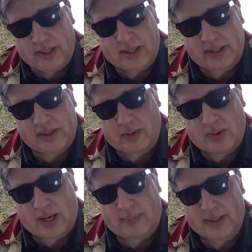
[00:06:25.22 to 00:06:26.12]
I just
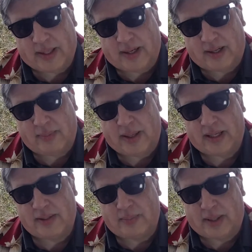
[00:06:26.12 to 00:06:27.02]
go hop in the car,
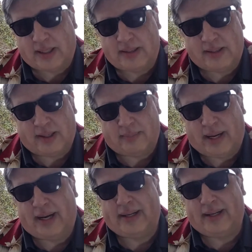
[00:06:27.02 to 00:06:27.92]
make some bucks, come
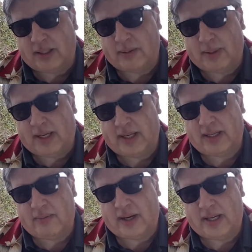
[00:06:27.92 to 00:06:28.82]
back, cleared my
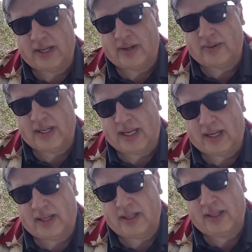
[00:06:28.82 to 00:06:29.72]
head, and ready to go
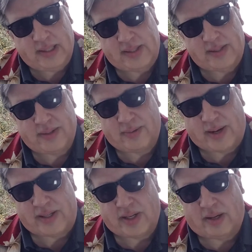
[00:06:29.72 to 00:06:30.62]
again. This is a
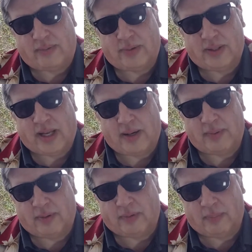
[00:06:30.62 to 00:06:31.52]
great job for a lot of
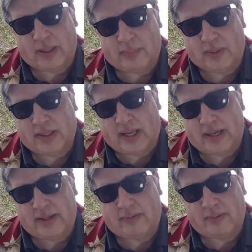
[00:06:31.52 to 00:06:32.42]
different people, a lot of
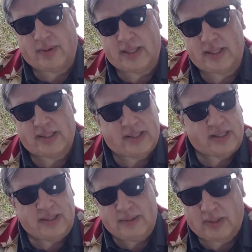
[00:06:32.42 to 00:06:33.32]
different reasons.
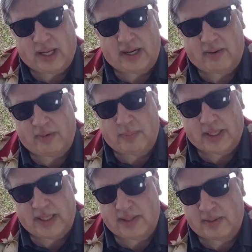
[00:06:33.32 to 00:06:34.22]
Not
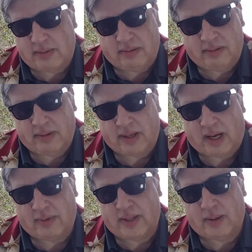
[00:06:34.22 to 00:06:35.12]
everybody is
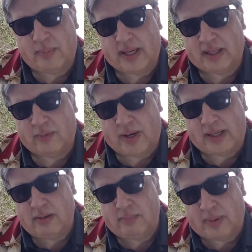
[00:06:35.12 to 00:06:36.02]
out there making rent
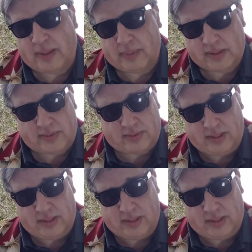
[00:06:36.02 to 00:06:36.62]
payments,